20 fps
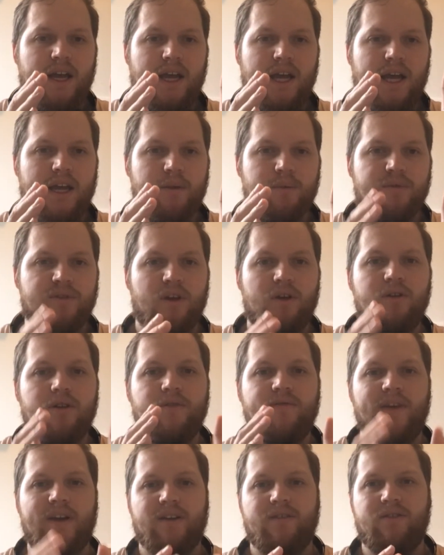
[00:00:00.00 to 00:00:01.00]
And it was only
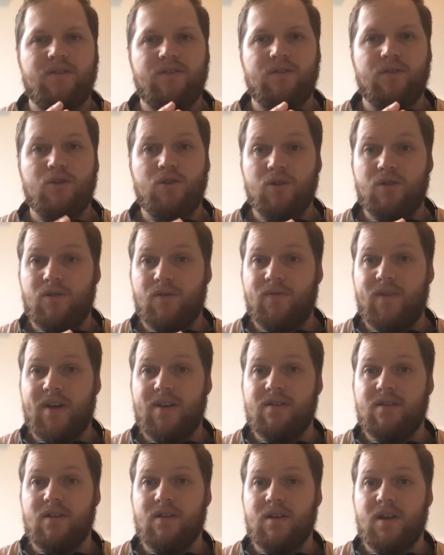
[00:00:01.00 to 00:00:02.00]
thanks to some good
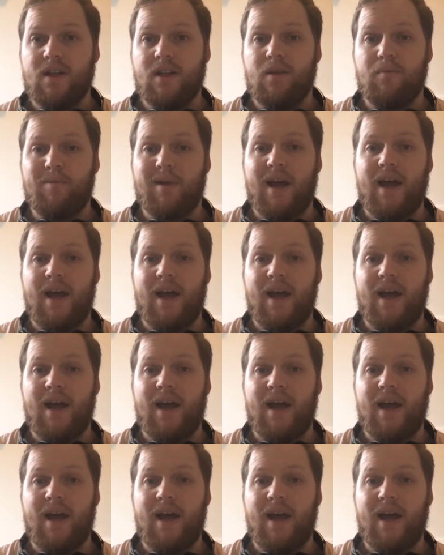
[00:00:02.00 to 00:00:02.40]
defending that the